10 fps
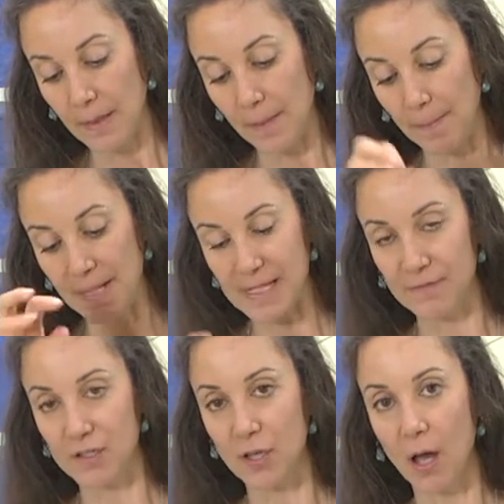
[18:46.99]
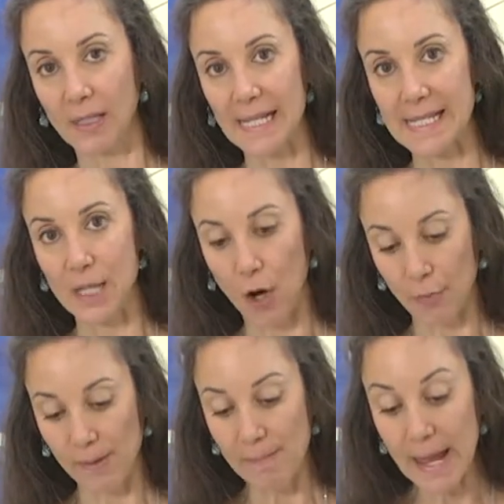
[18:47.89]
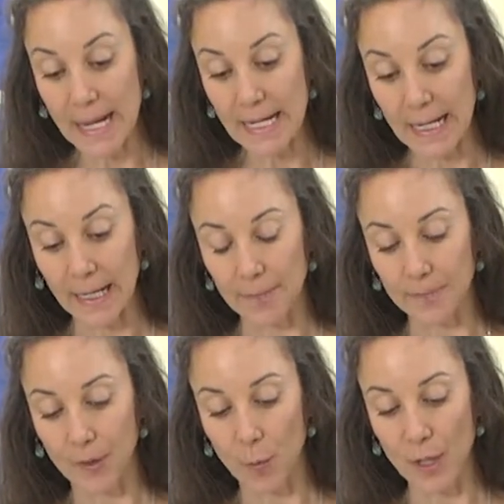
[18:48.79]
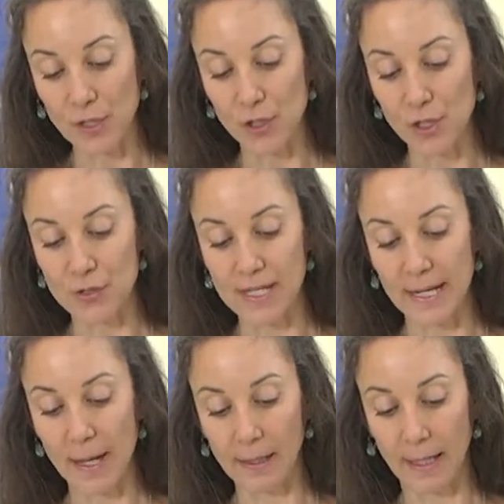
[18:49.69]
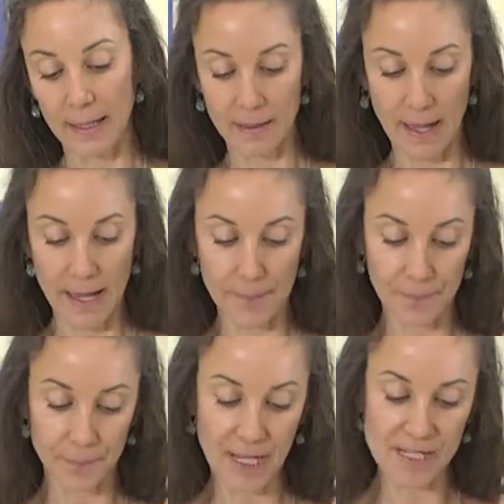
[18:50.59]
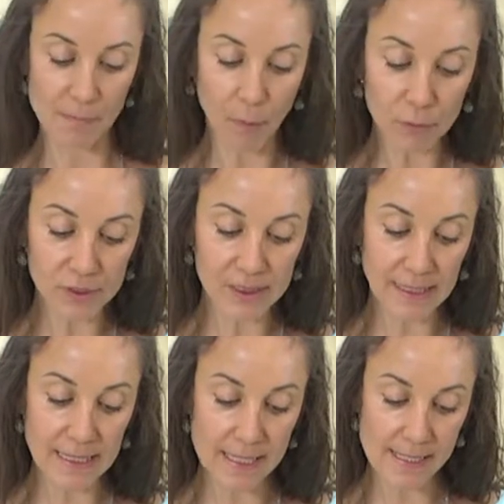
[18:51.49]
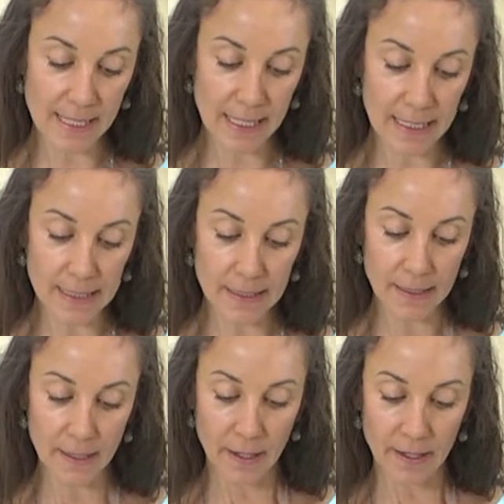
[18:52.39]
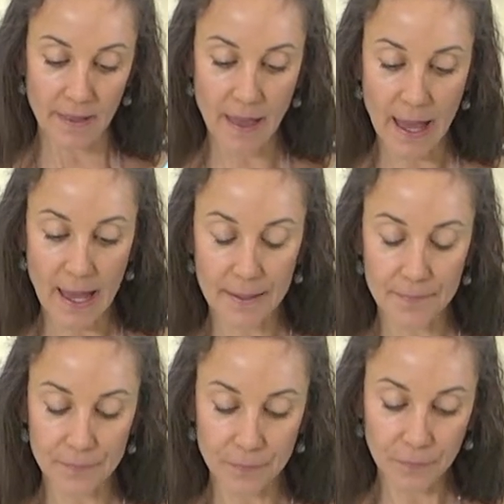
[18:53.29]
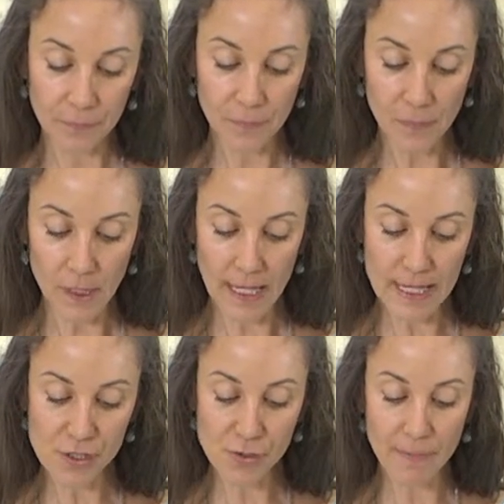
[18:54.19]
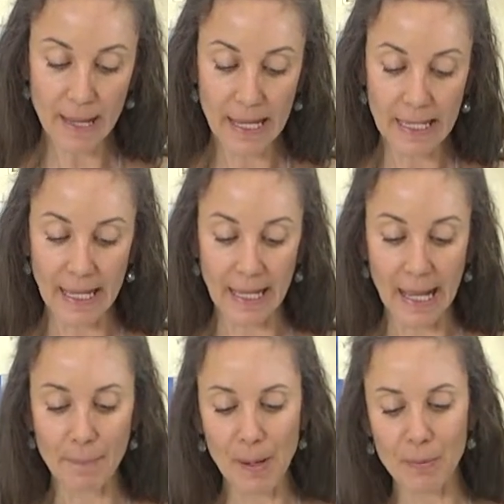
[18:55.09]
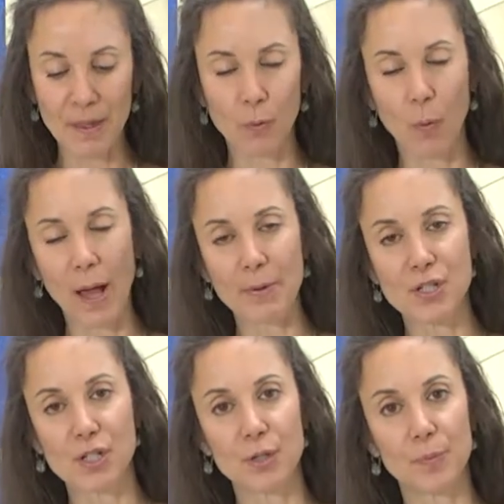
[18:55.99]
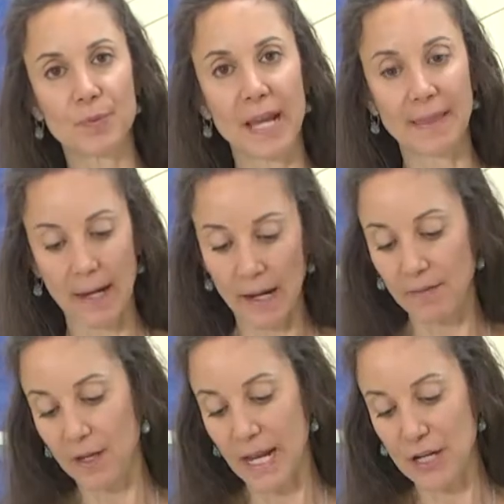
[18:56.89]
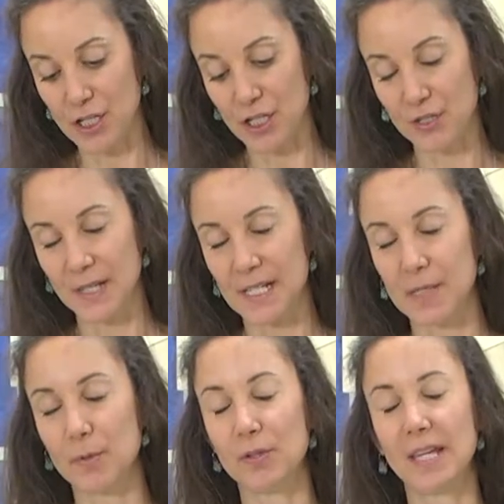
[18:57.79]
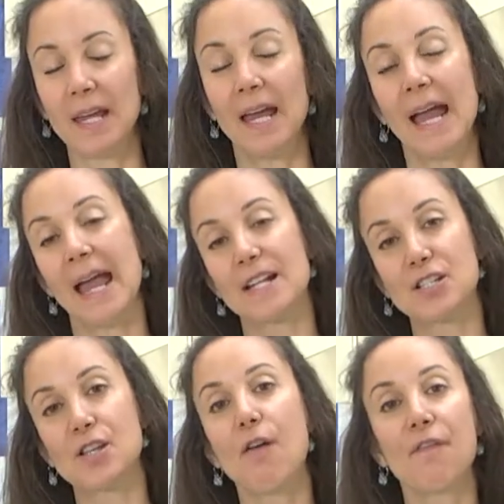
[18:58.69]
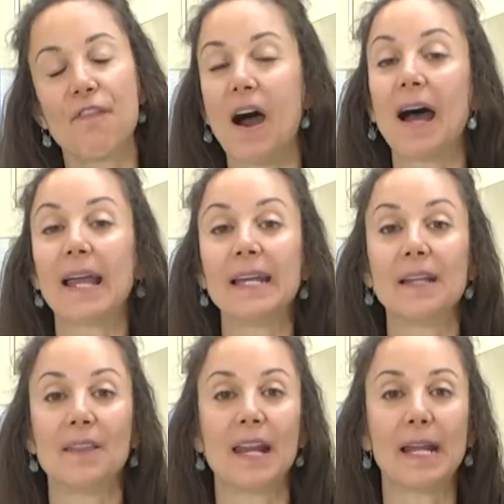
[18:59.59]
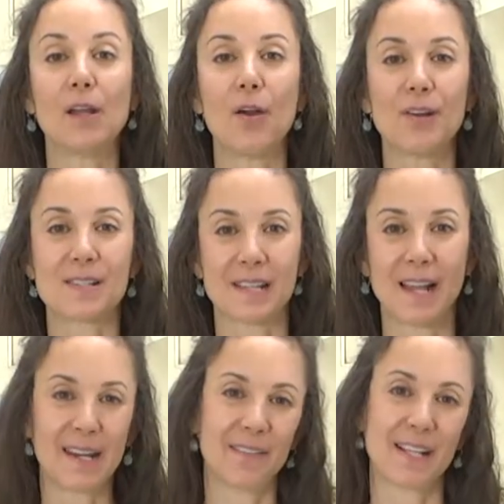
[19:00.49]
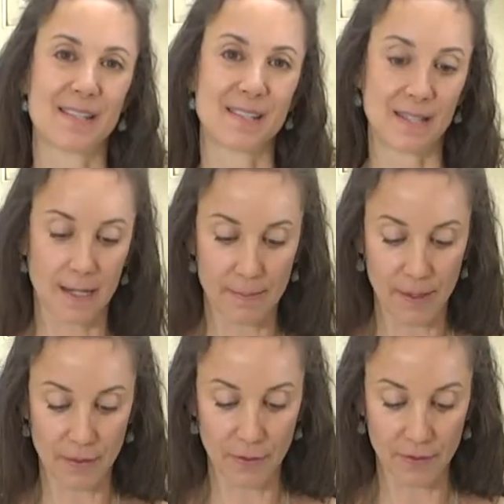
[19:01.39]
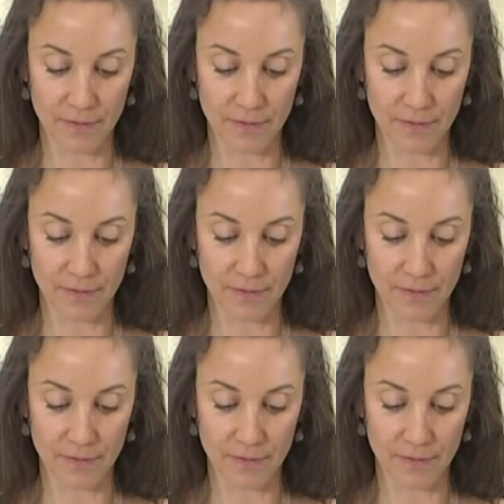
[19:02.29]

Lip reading: the bits of solids that are remaining when you use a nut like that. It's mostly the skin that is remaining. And people think, well, why would you take that out of there? Can't you just use it in the smoothie? It's so fine that I notice it kind of gets stuck in my throat